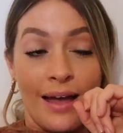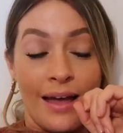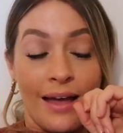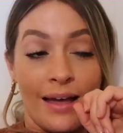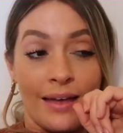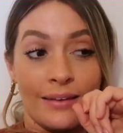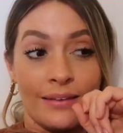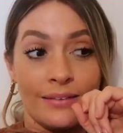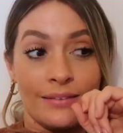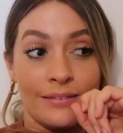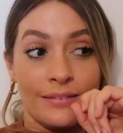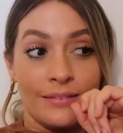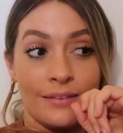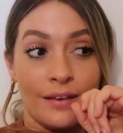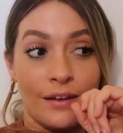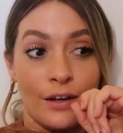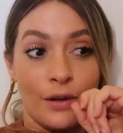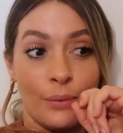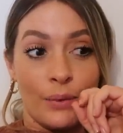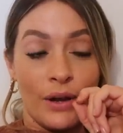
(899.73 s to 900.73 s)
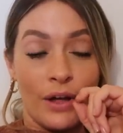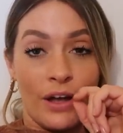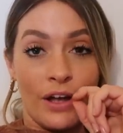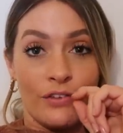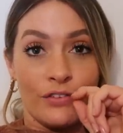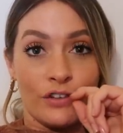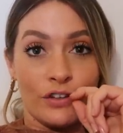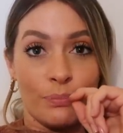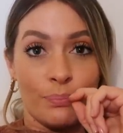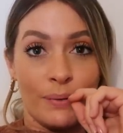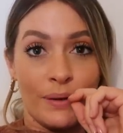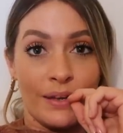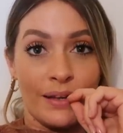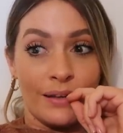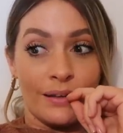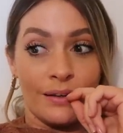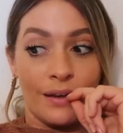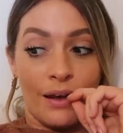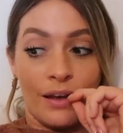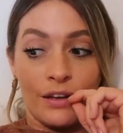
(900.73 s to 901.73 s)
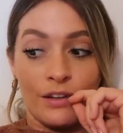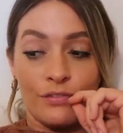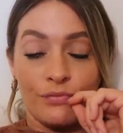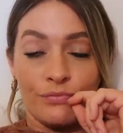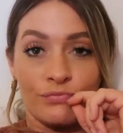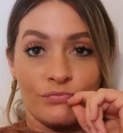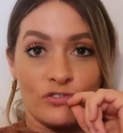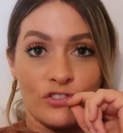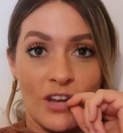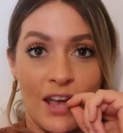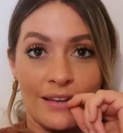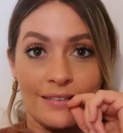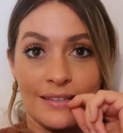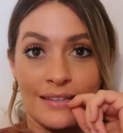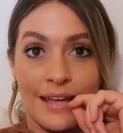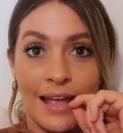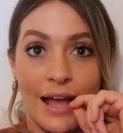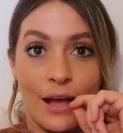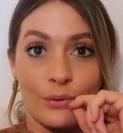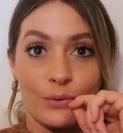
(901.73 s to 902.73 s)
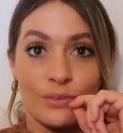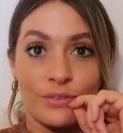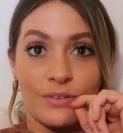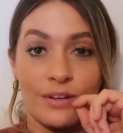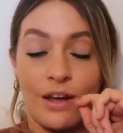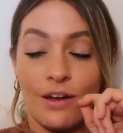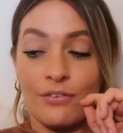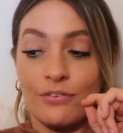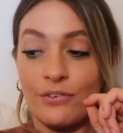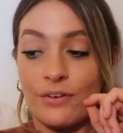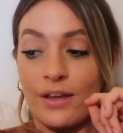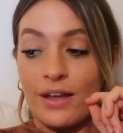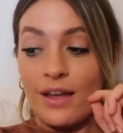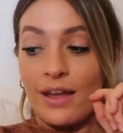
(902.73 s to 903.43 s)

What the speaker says: and Lou and I have just been kind of chatting house stuff,